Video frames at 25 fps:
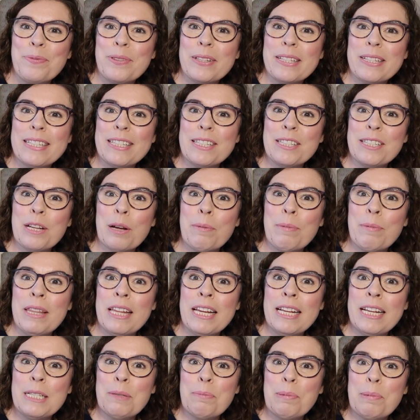some of
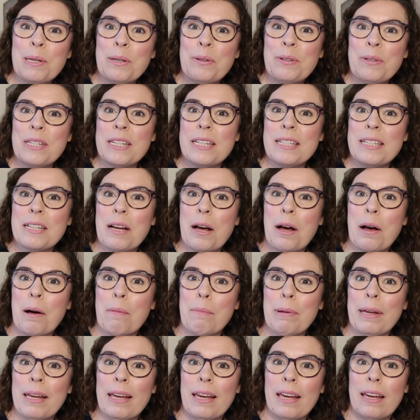these beauties
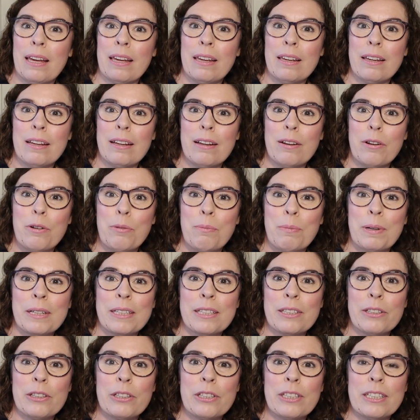up here. Oh my
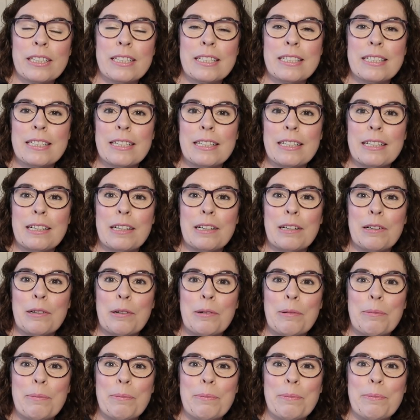goodness,
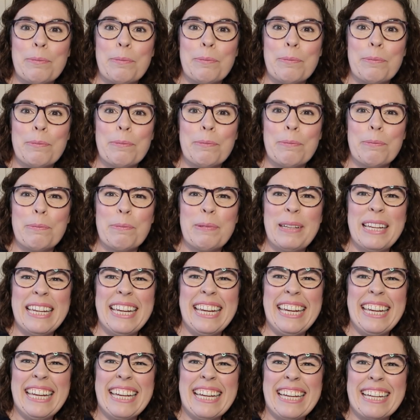up
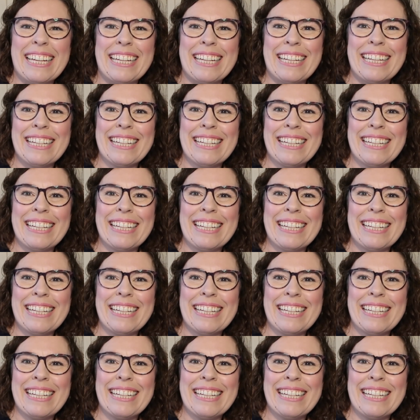here.